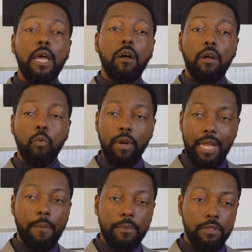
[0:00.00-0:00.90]
Now, what
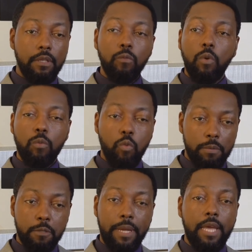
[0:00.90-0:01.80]
happens when
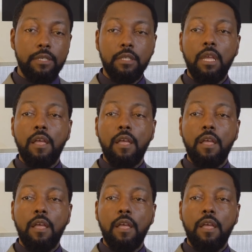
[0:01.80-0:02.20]
warped space?